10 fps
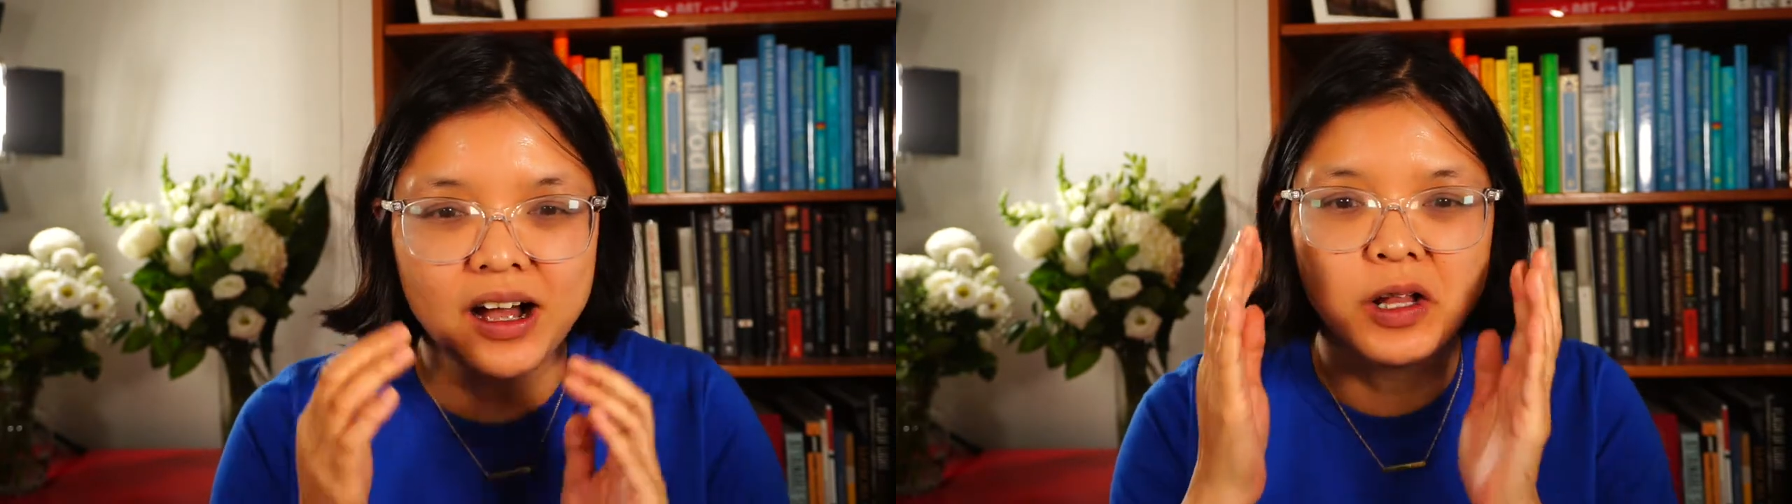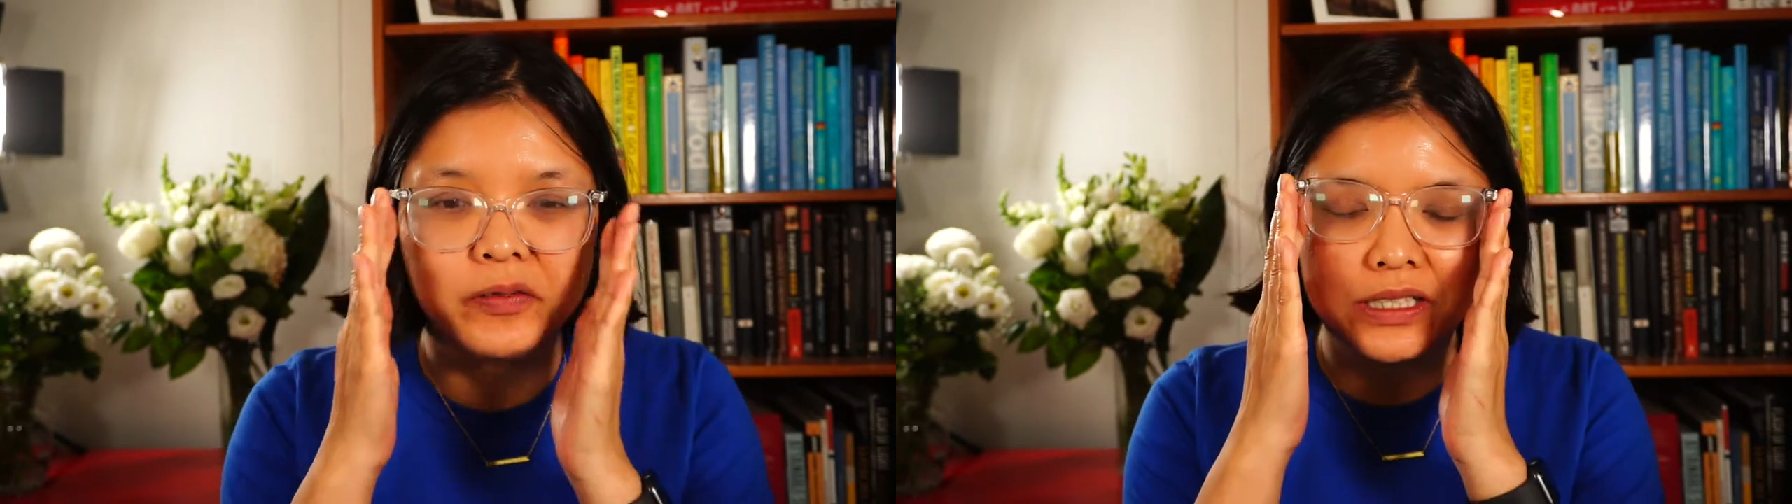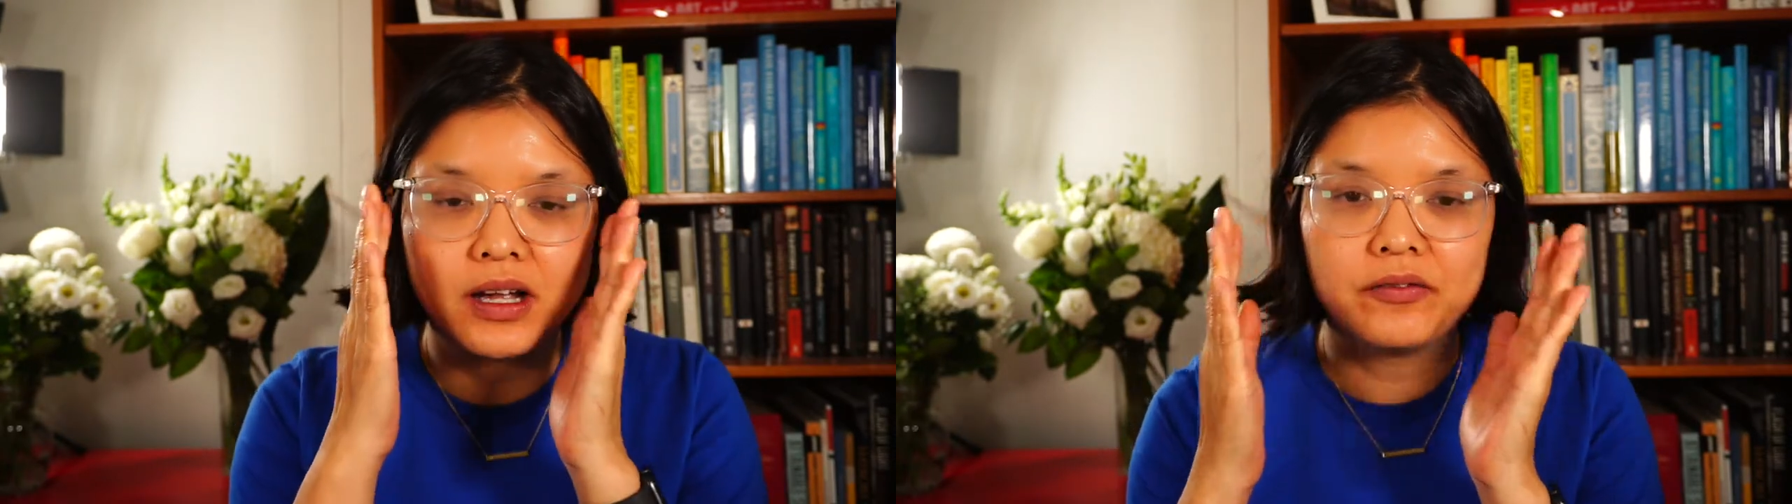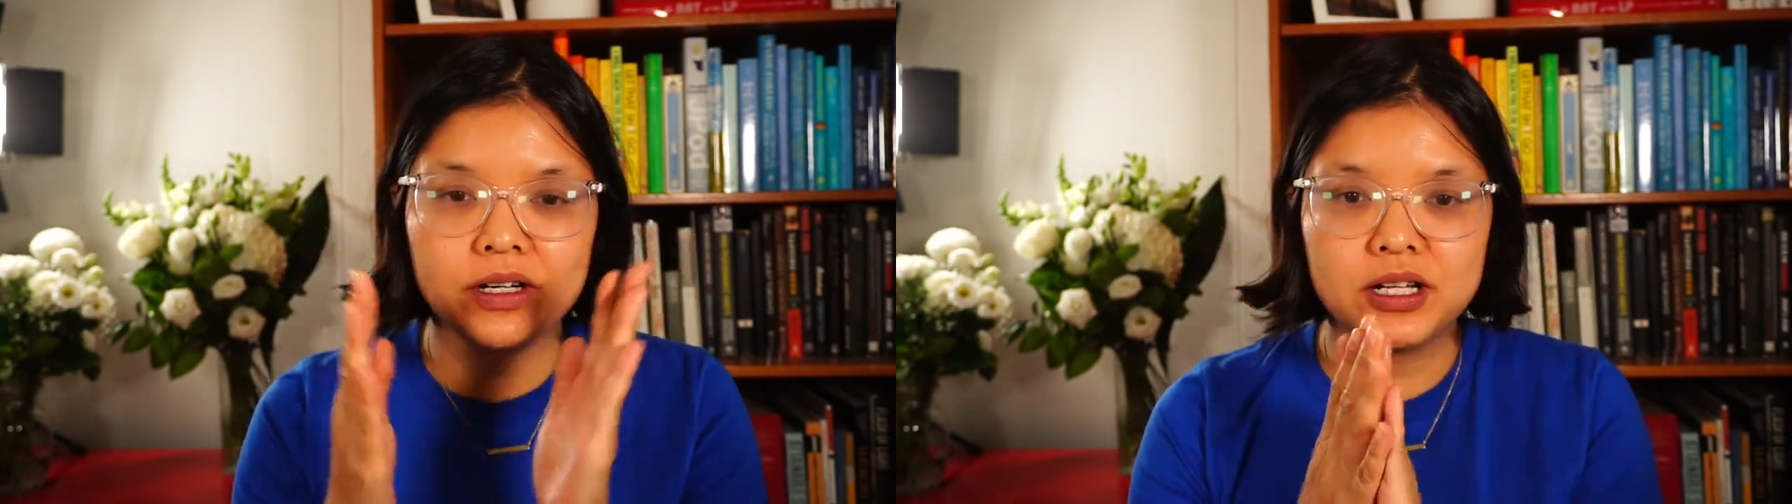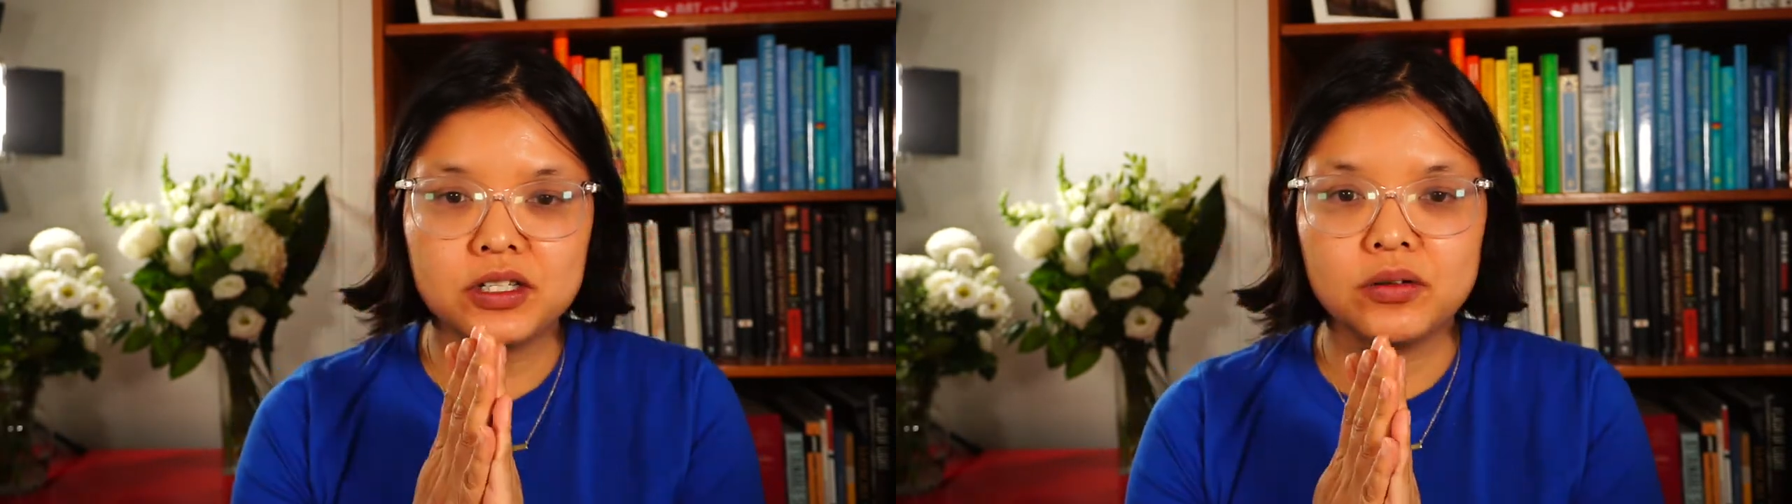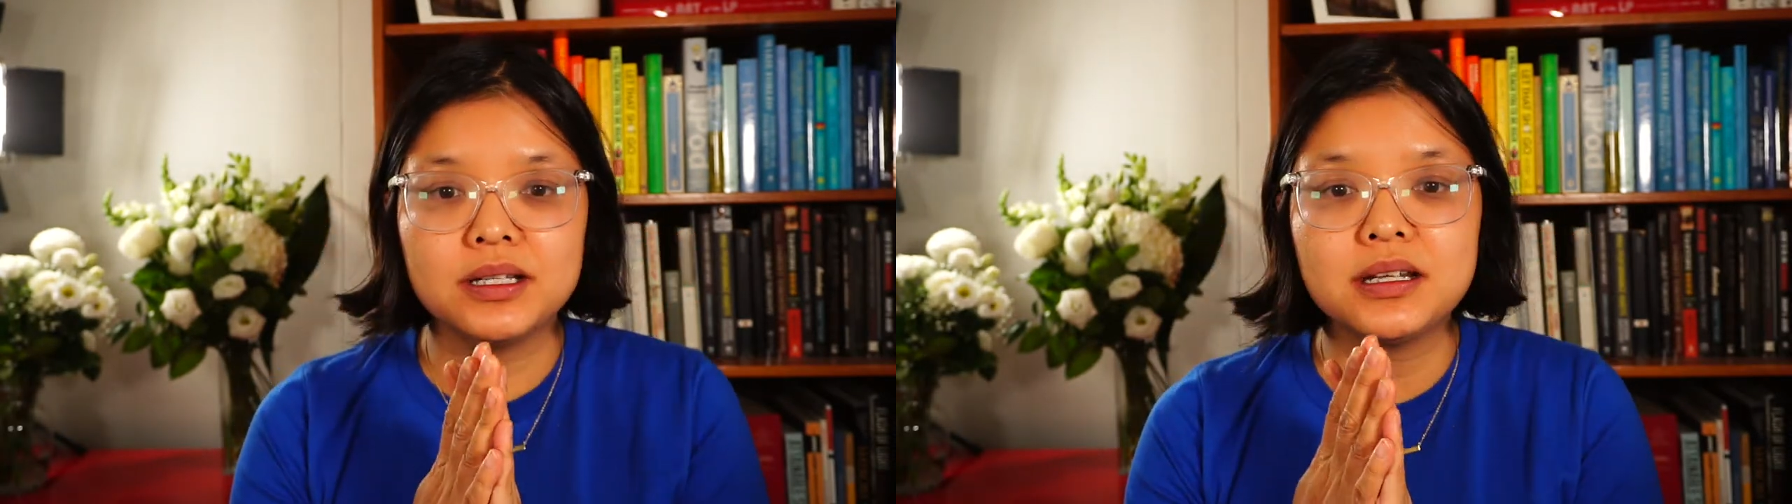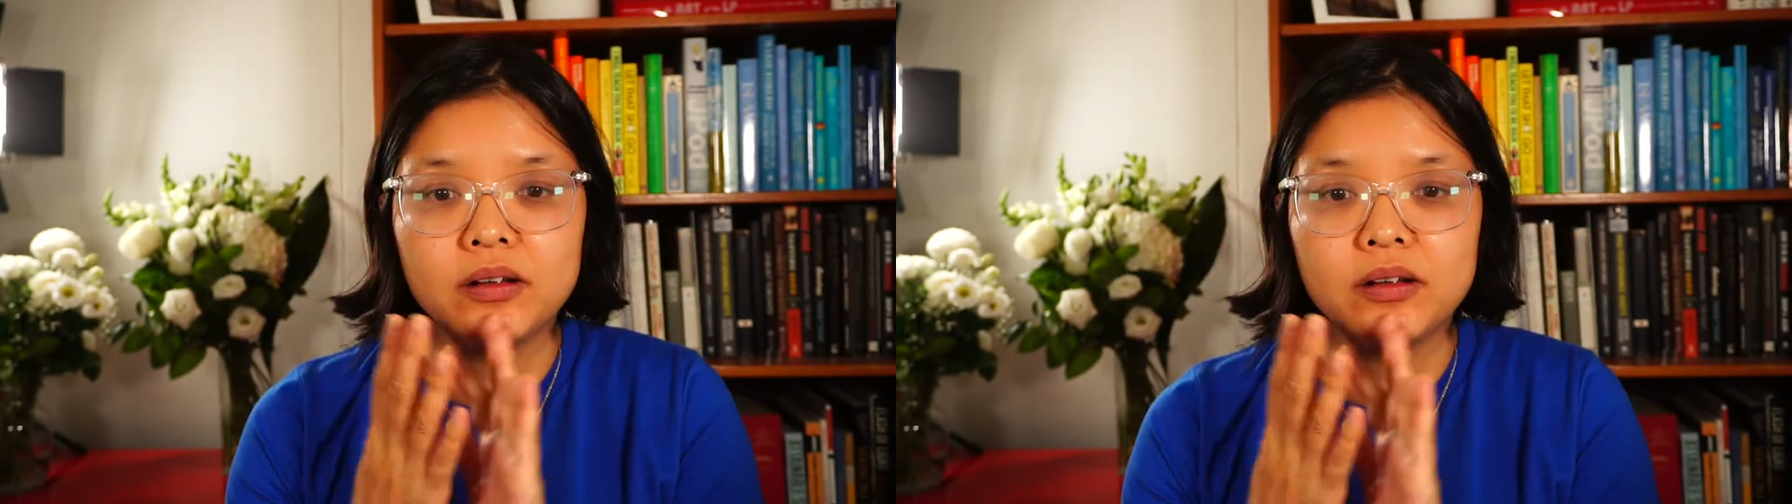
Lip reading: all of it's confidential until